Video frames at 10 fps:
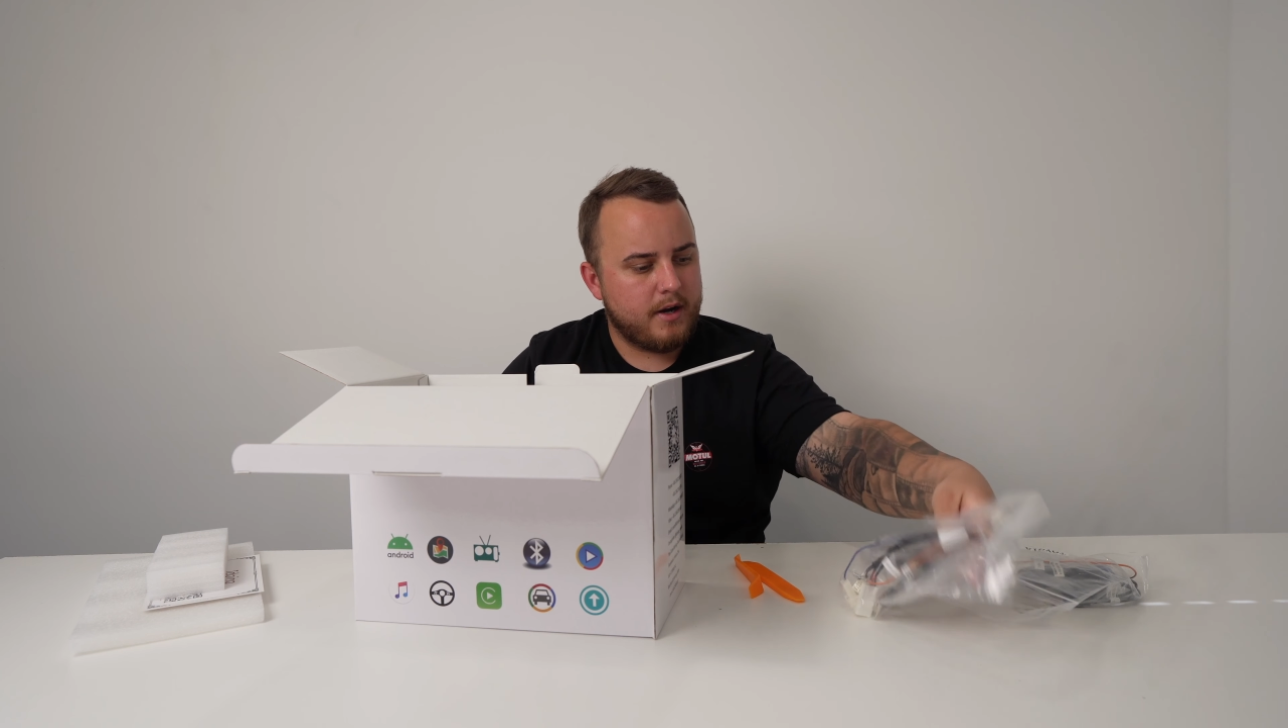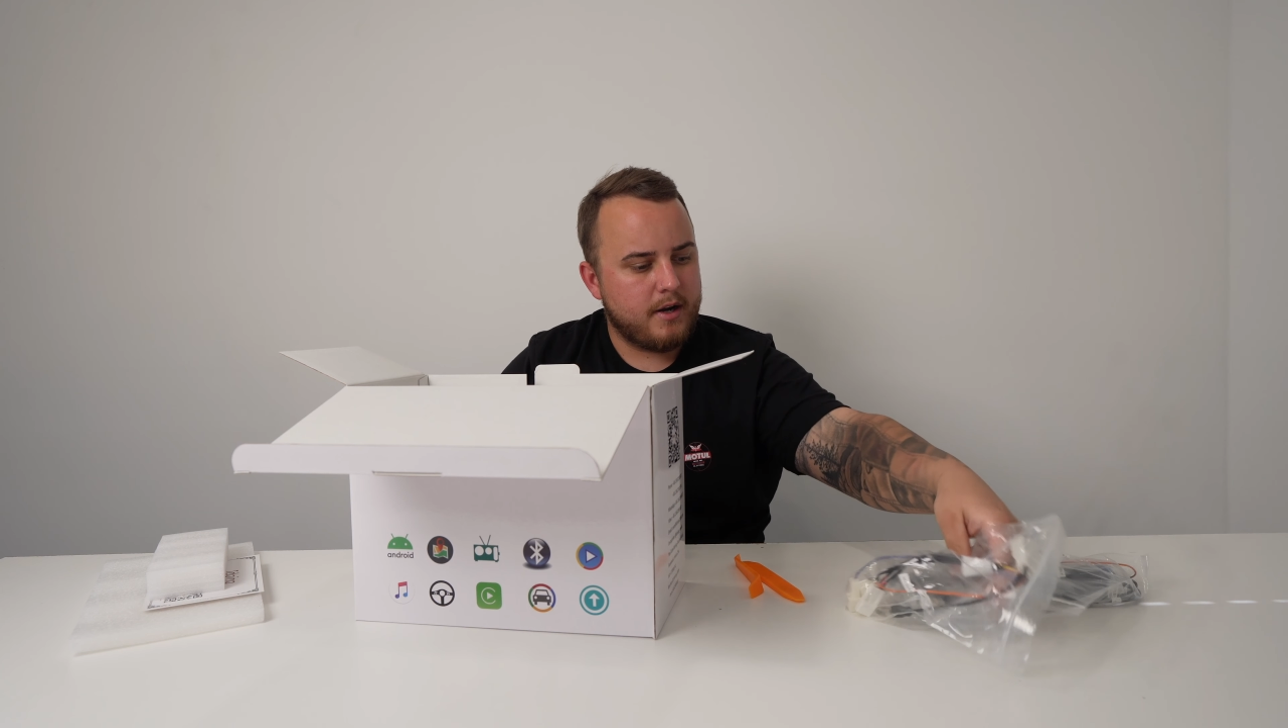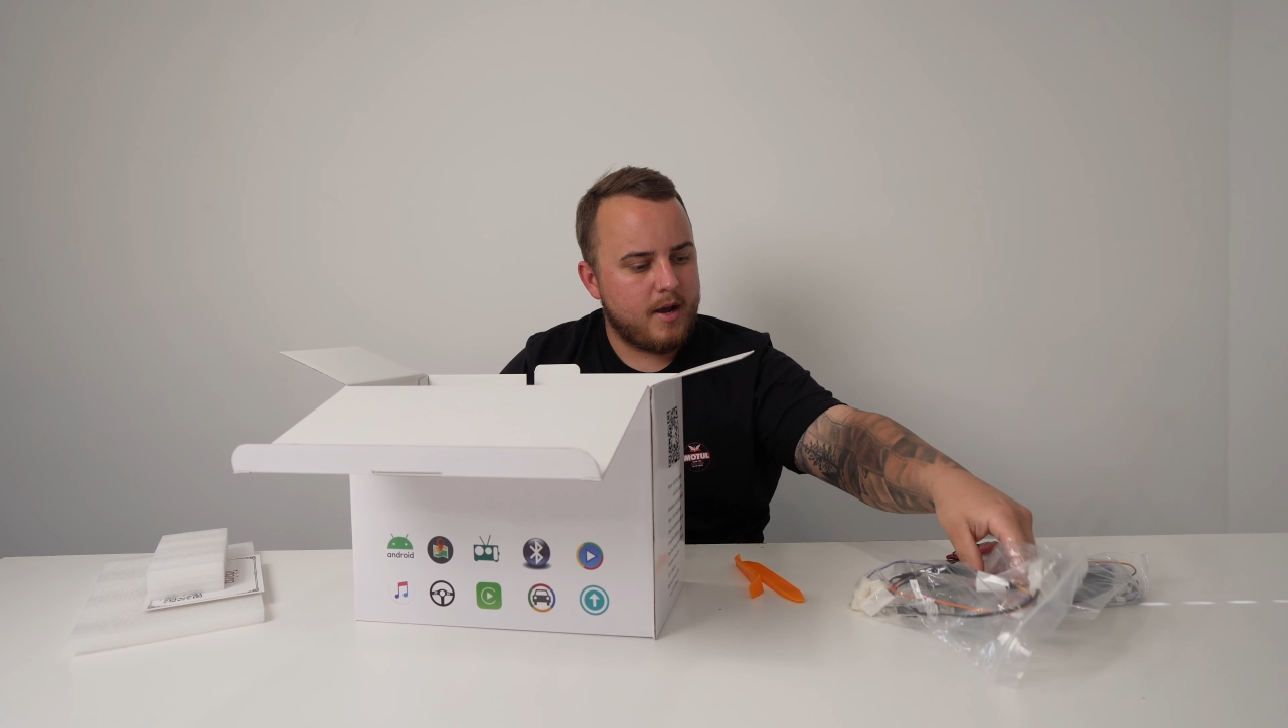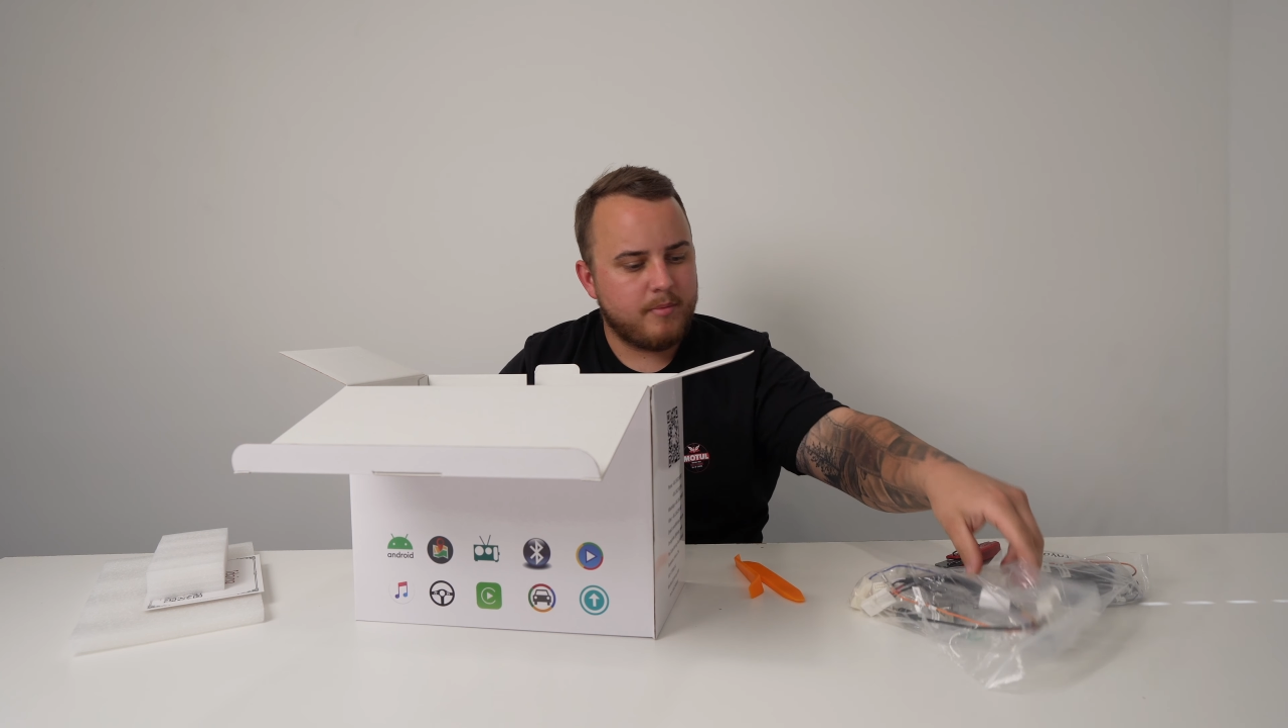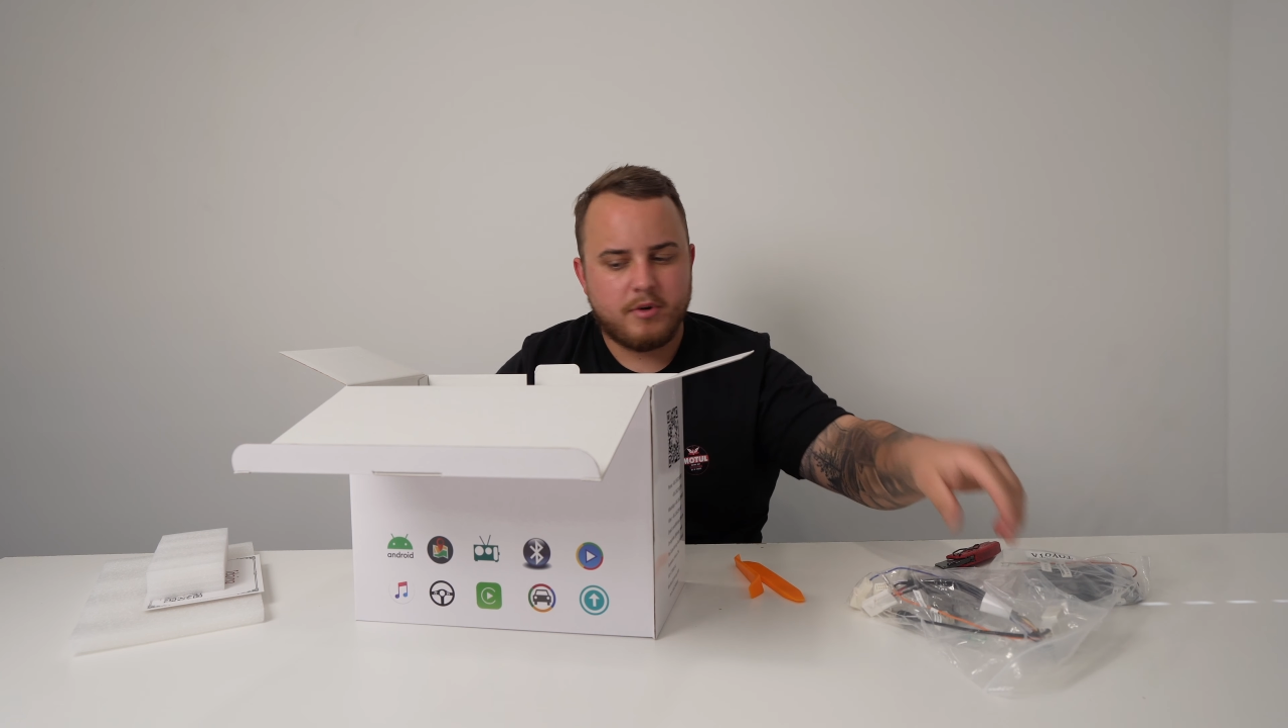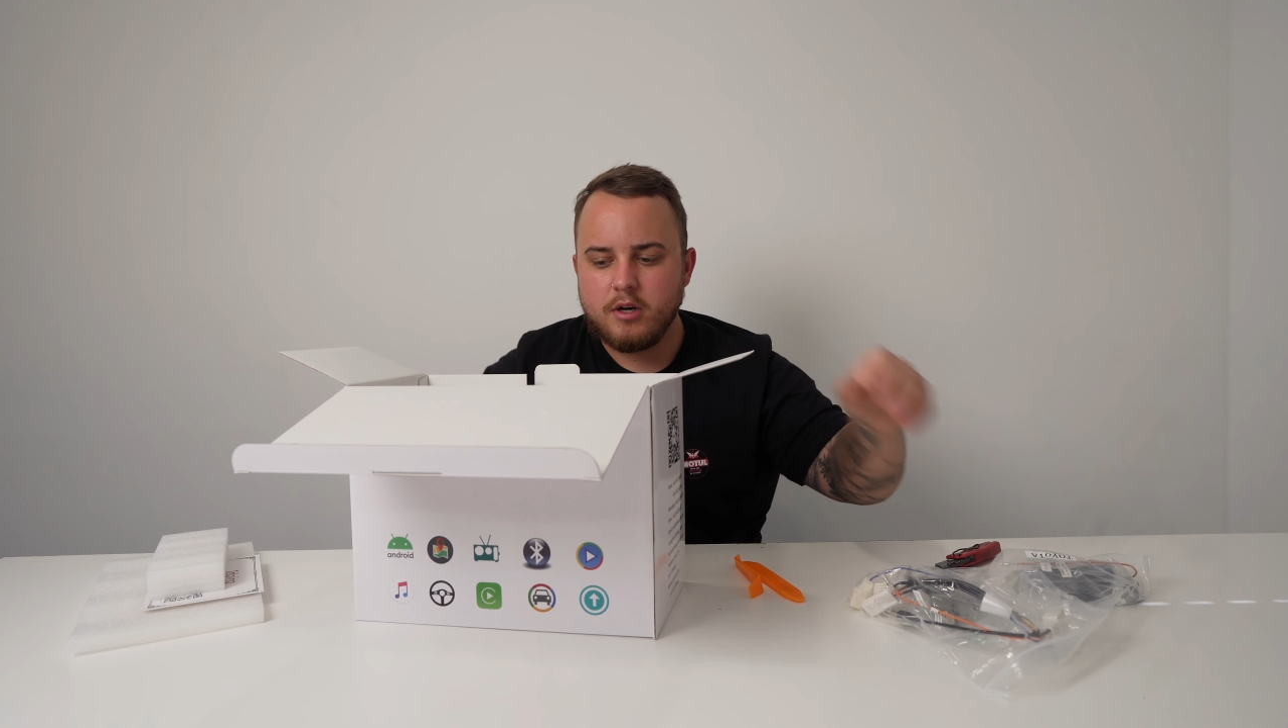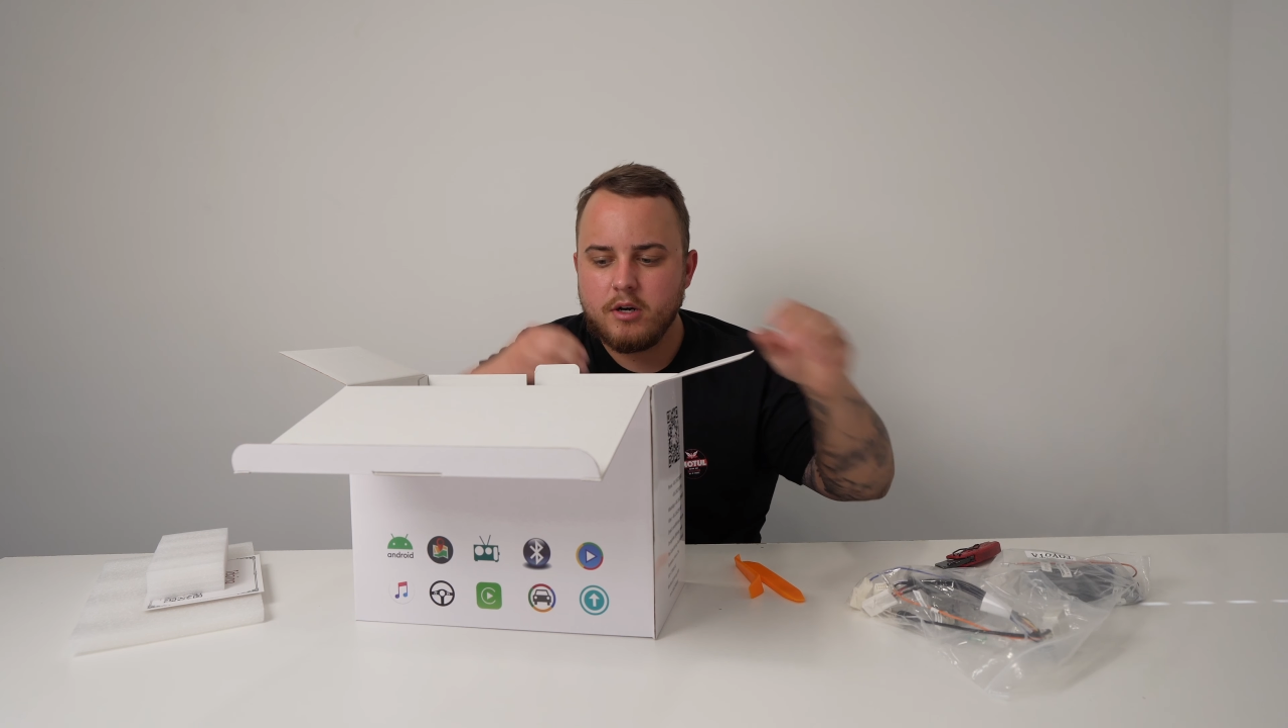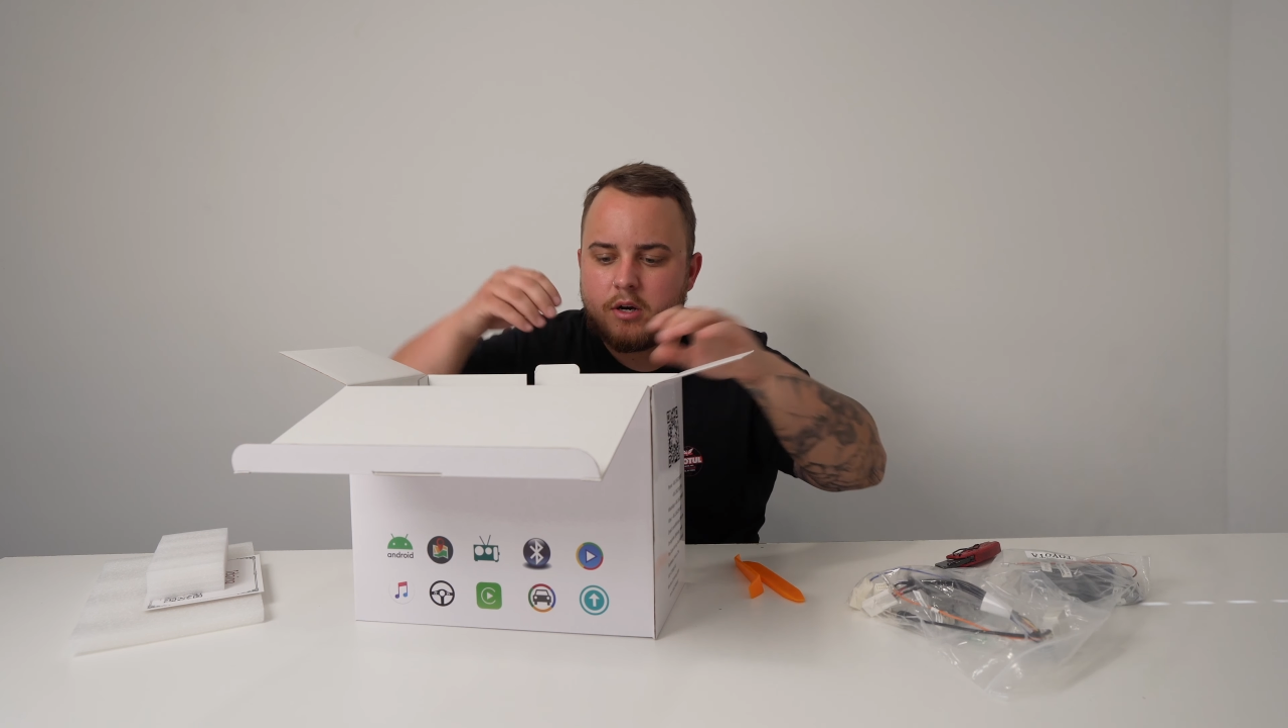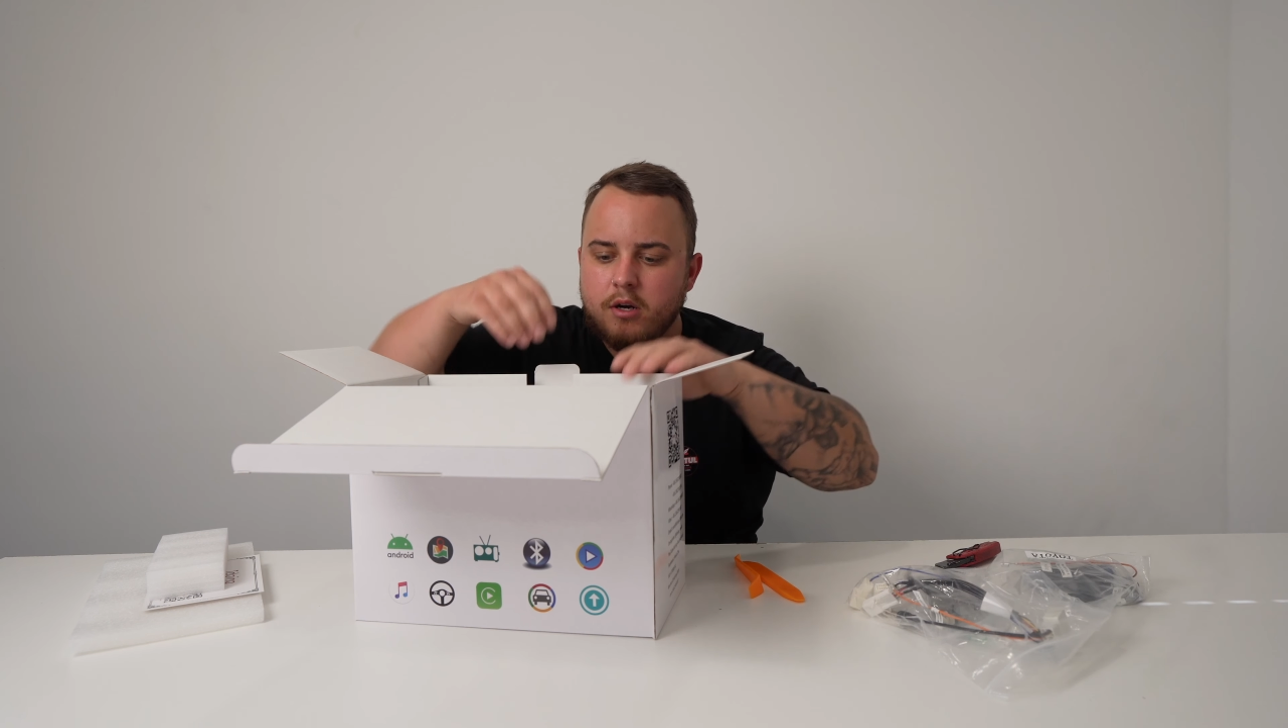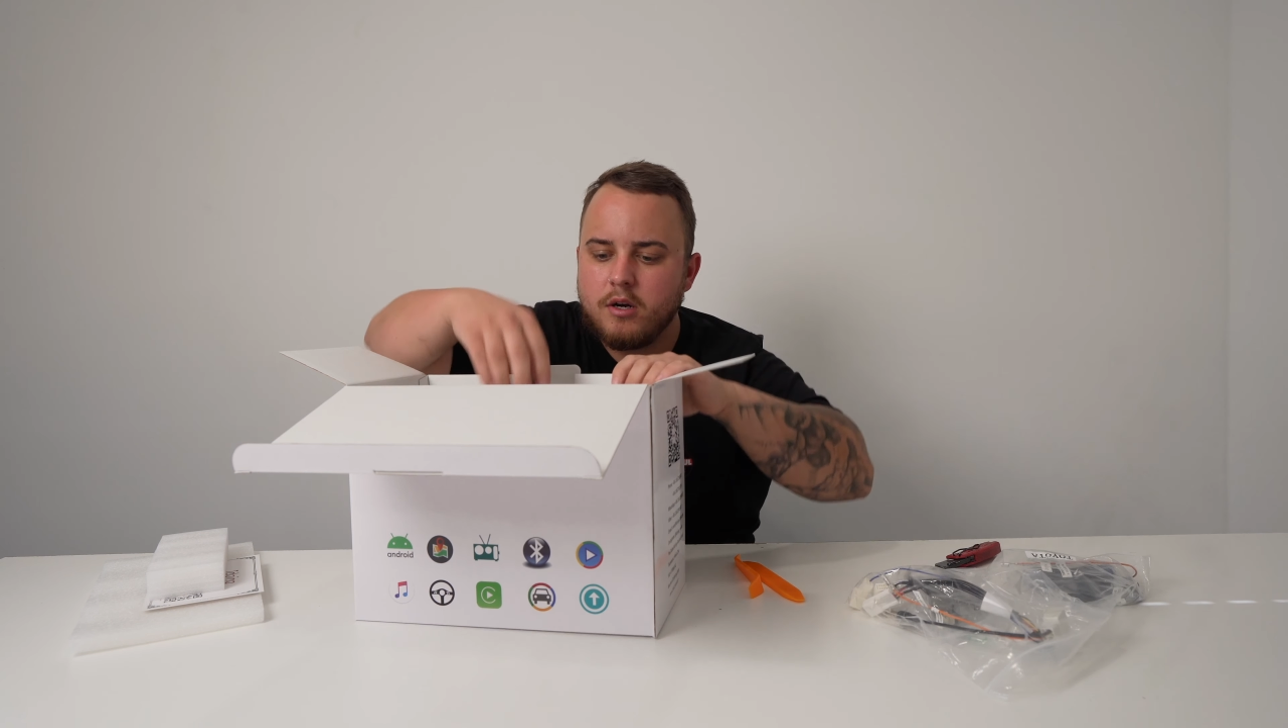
adapter,